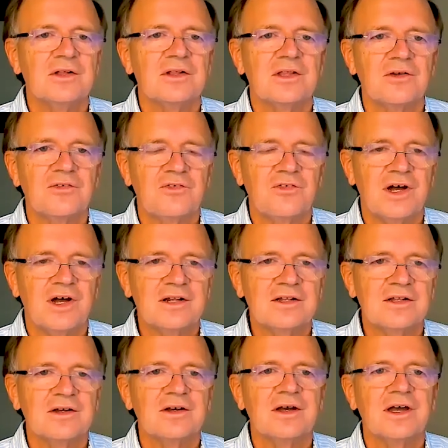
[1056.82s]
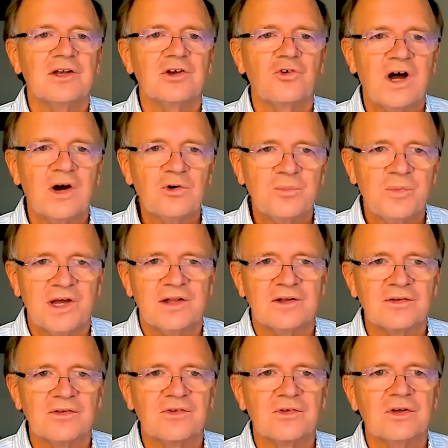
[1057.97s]
the flood and drought
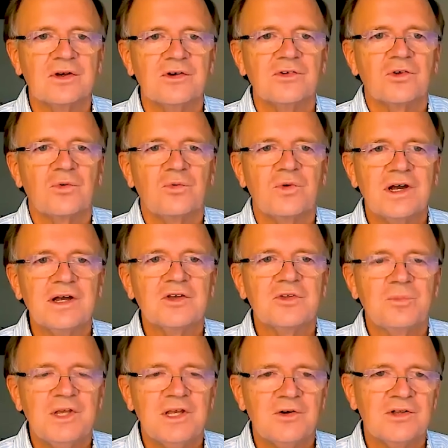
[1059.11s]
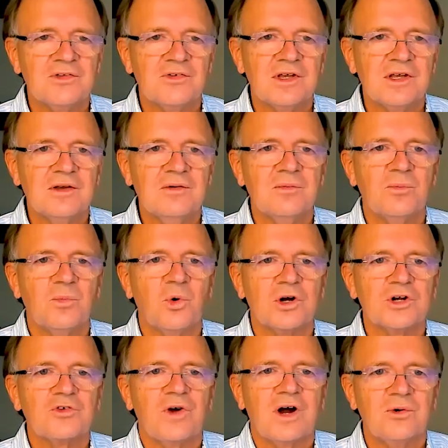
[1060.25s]
patterns. So we are experiencing more
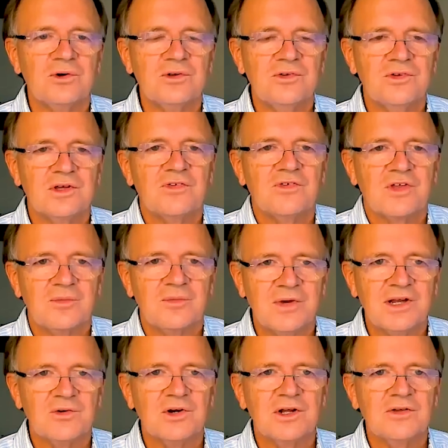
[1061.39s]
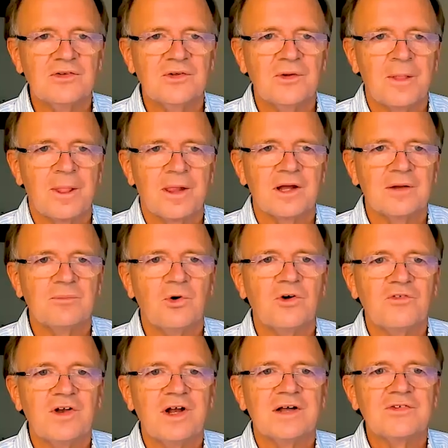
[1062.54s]
droughts in some areas and more
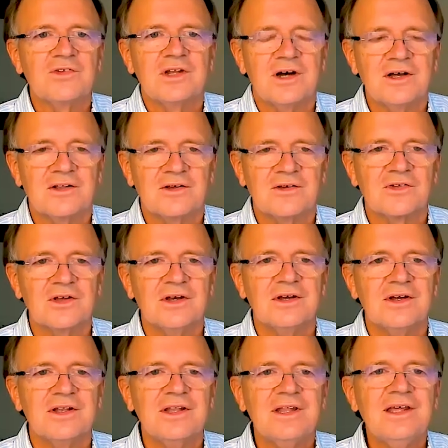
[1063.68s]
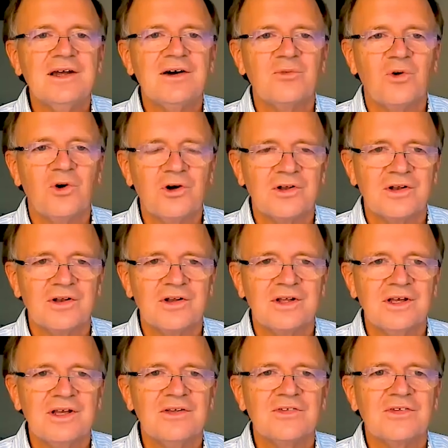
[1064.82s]
floods in others. Neither one
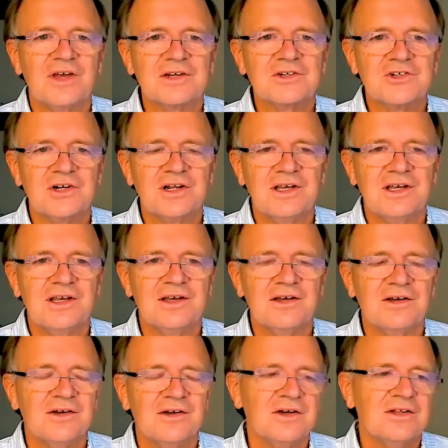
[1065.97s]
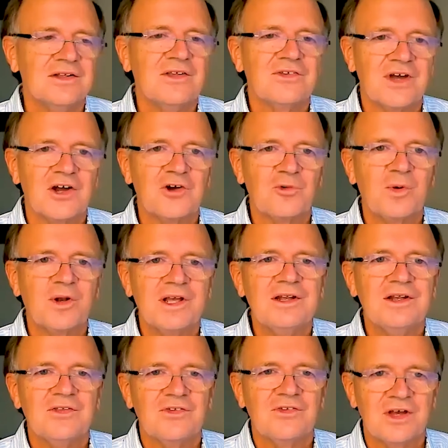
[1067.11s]
is actually desirable in
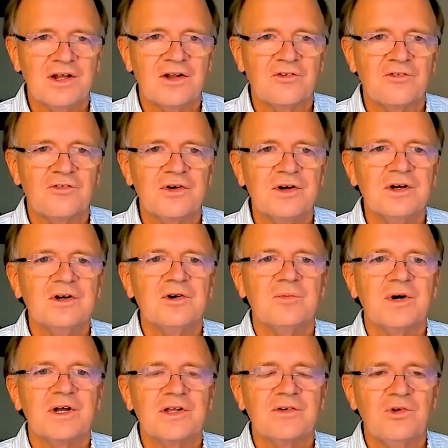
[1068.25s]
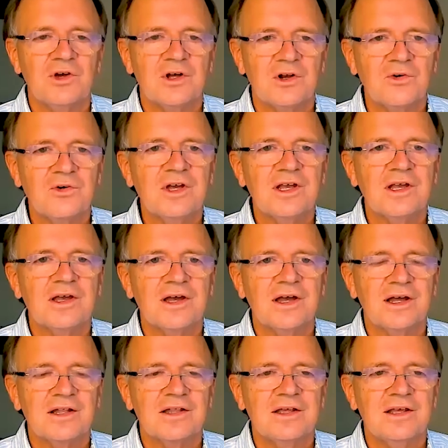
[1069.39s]
itself. But if you are looking
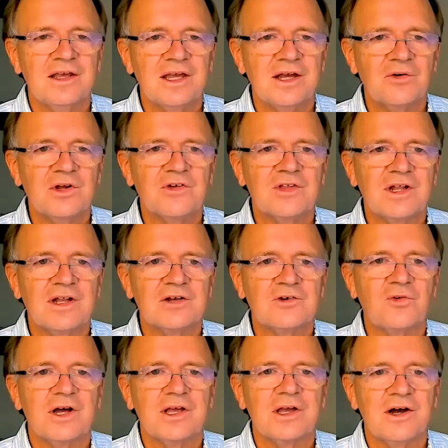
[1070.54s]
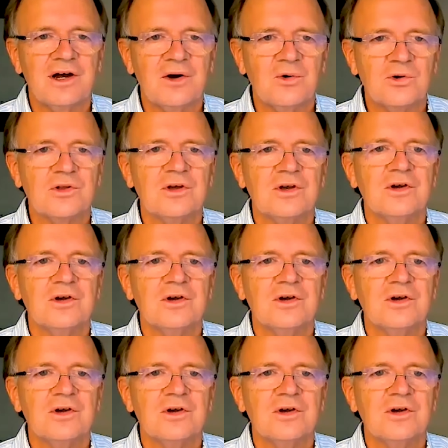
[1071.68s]
at the areas that are drying out,